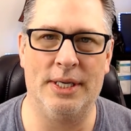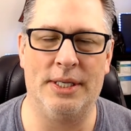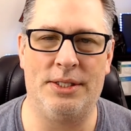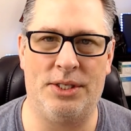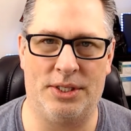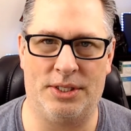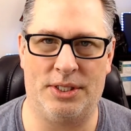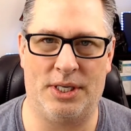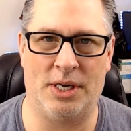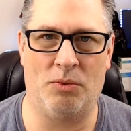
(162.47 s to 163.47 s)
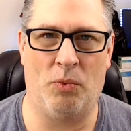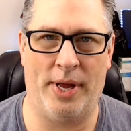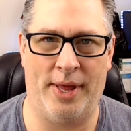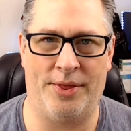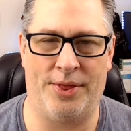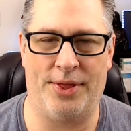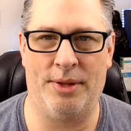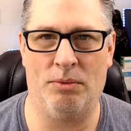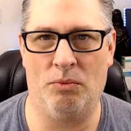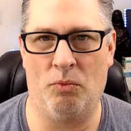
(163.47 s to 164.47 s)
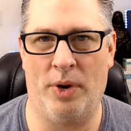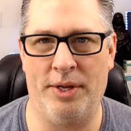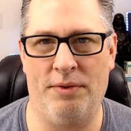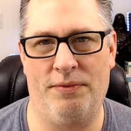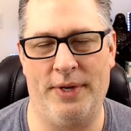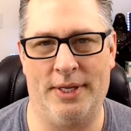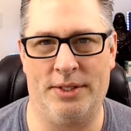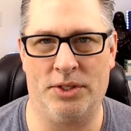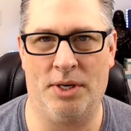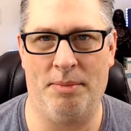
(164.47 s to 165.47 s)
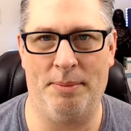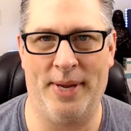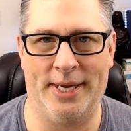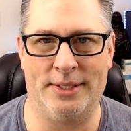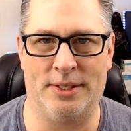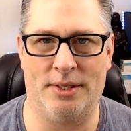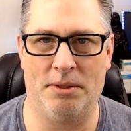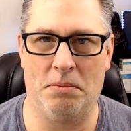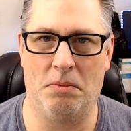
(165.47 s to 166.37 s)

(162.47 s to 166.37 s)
Just stick with what you feel is going to be best.